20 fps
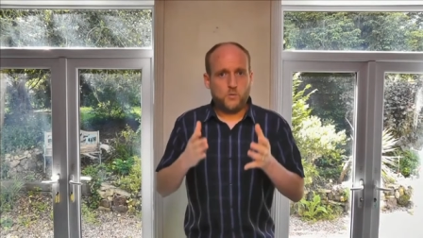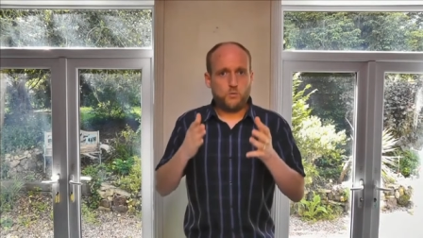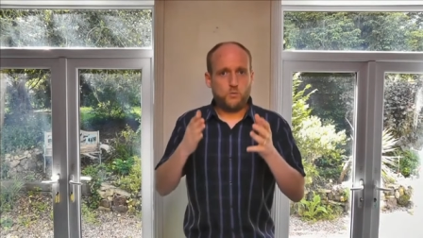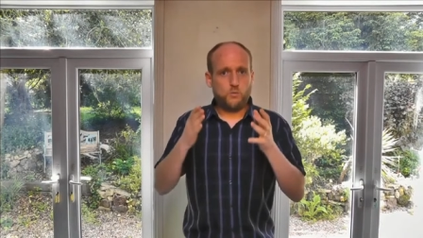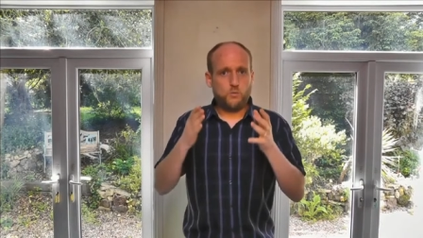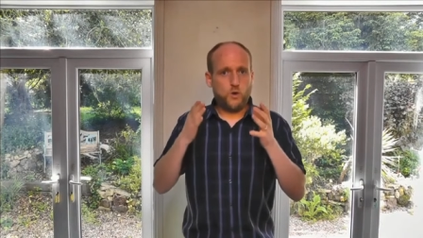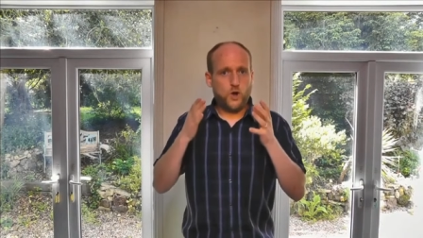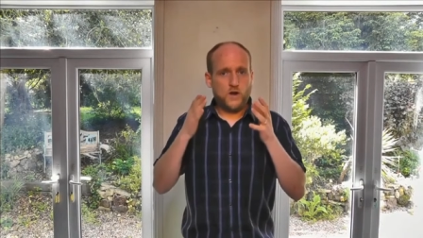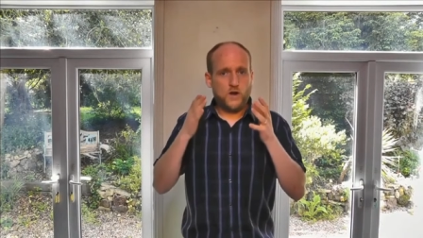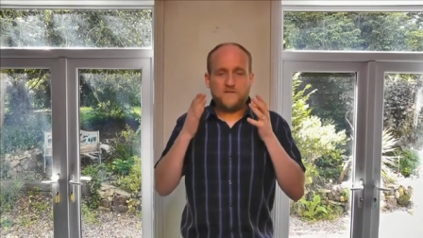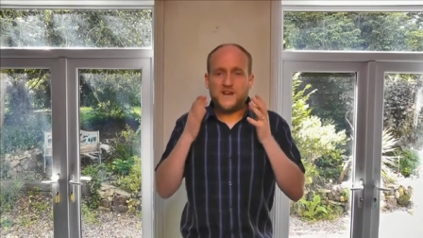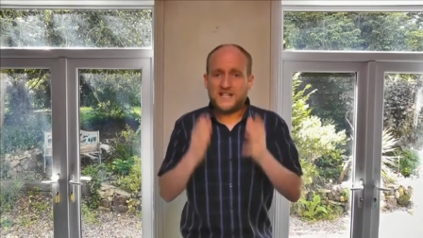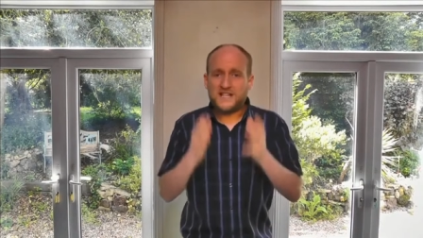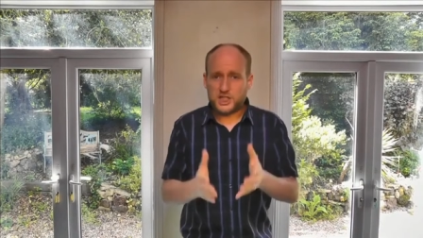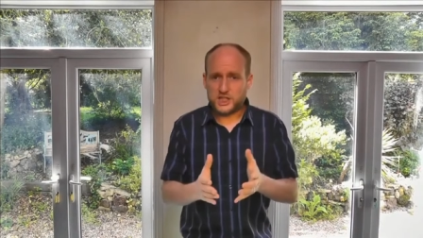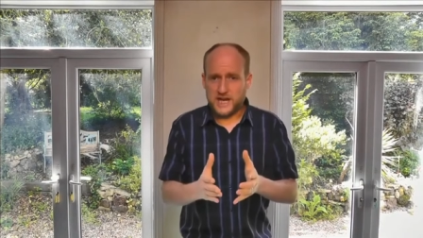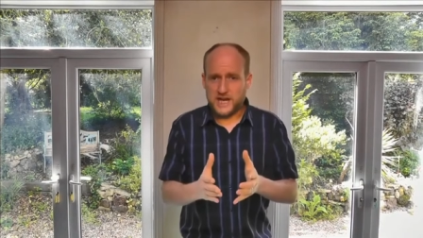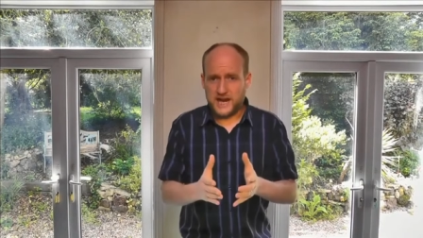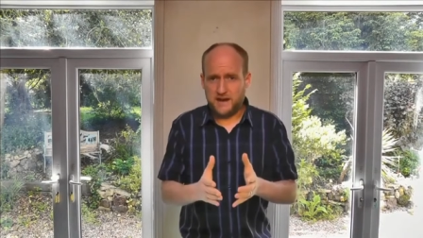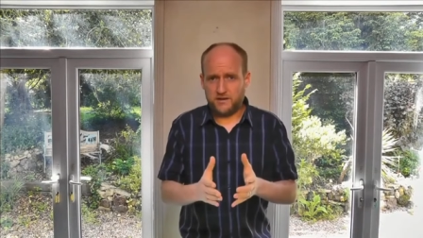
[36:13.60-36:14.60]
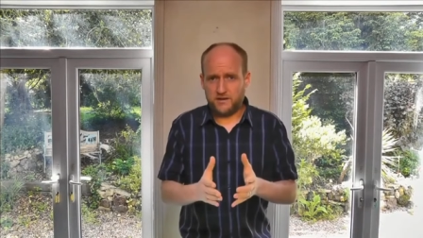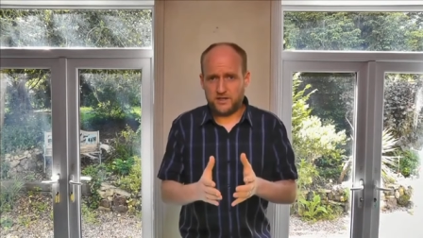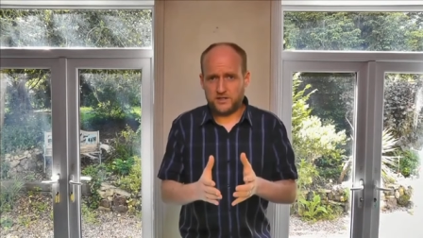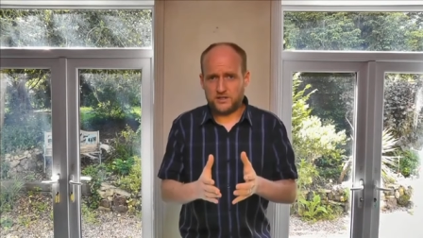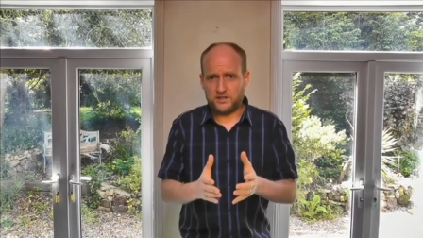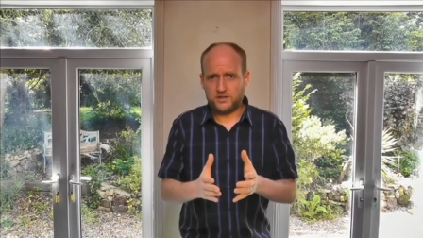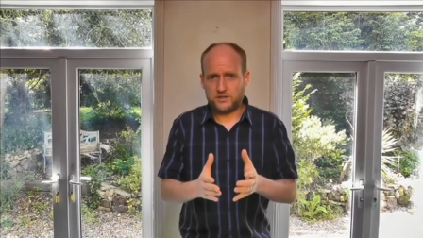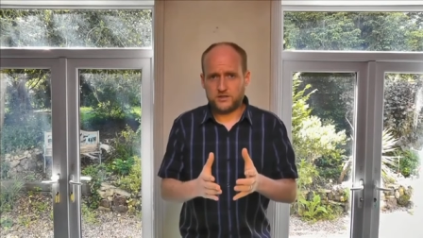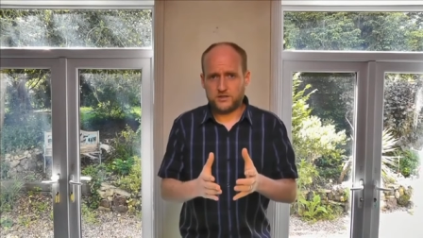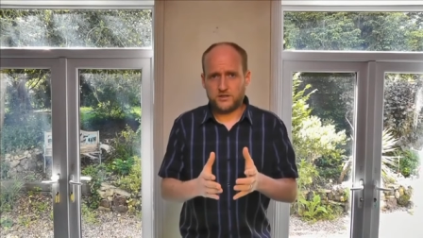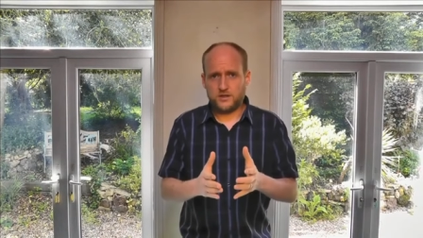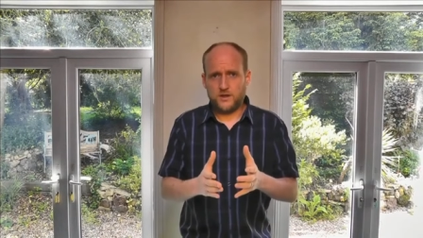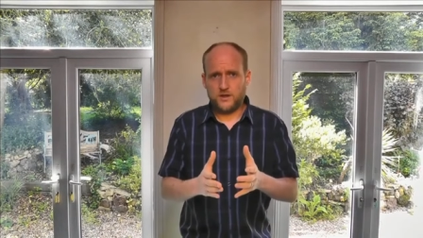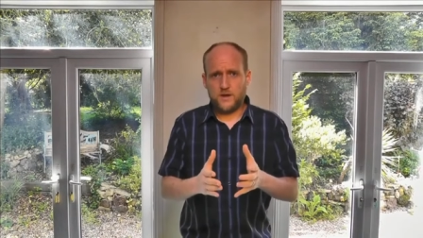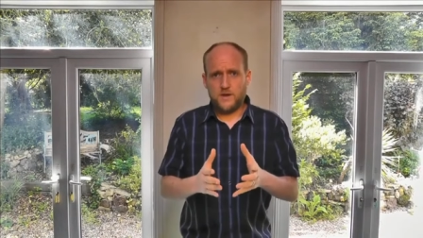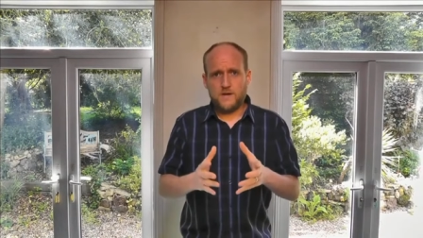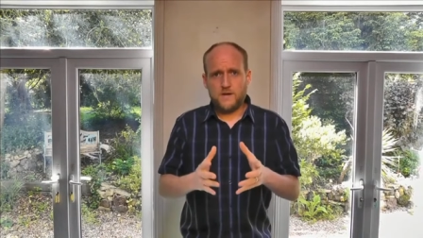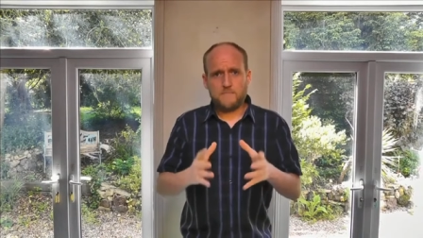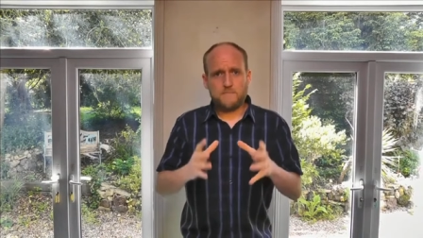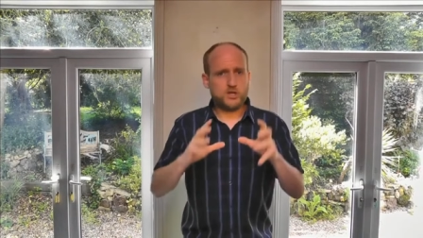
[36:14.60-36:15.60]
were vegetarians.
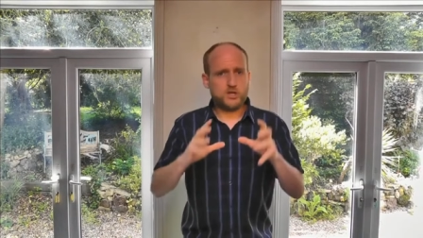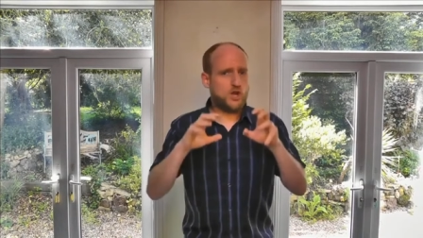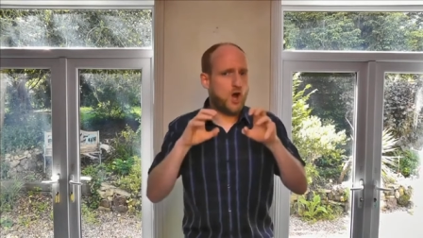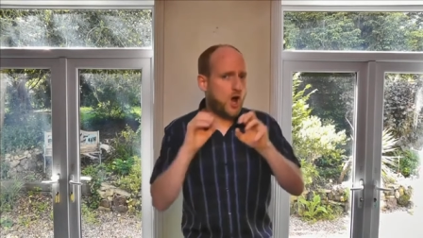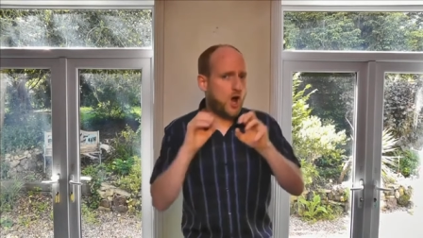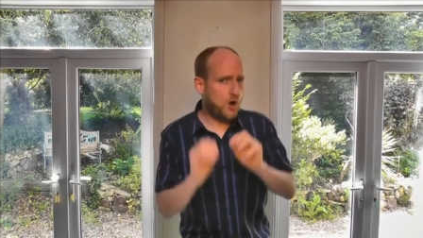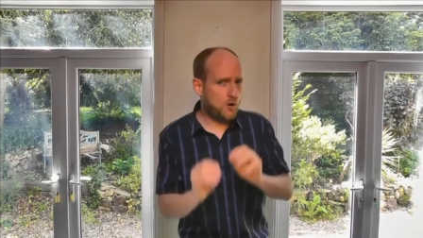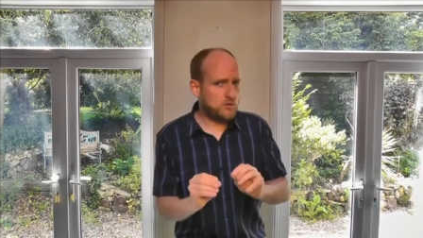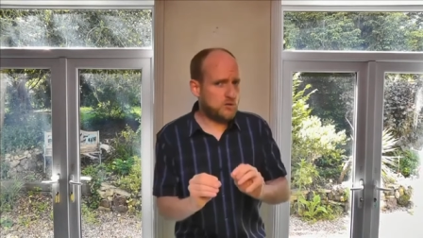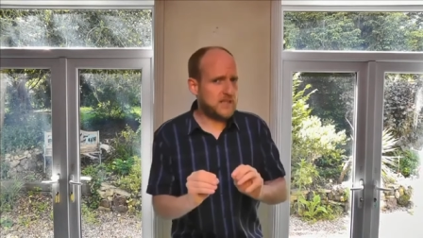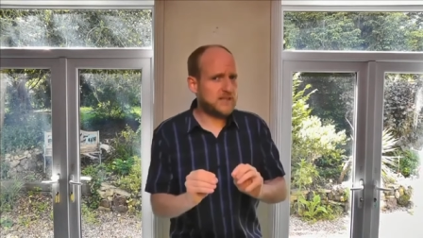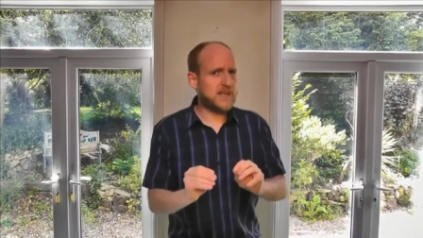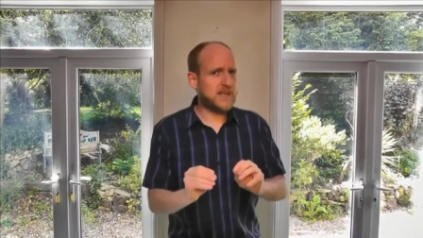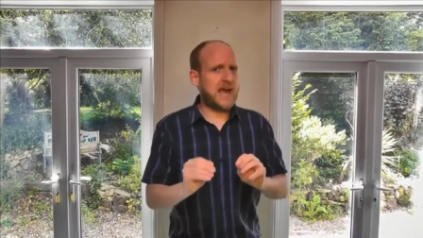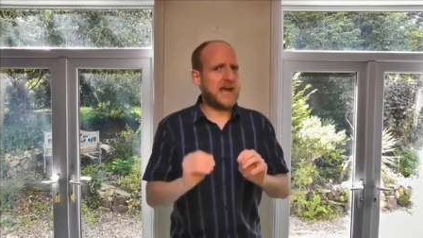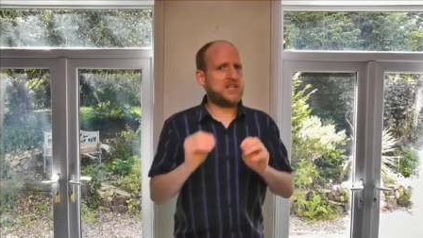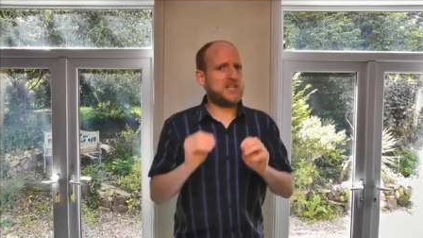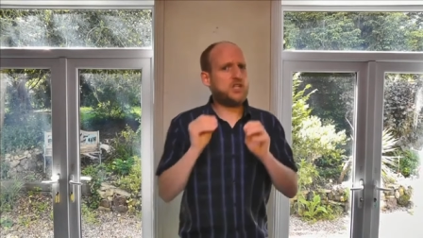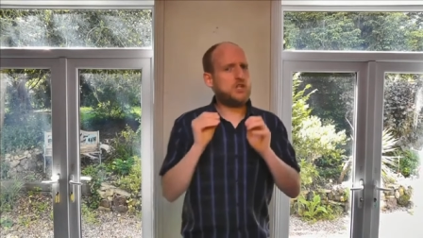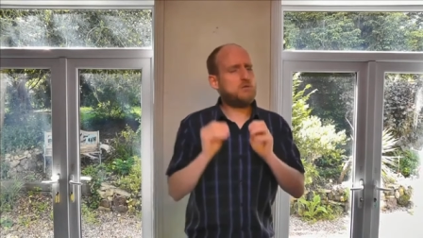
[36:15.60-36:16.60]
But not only that,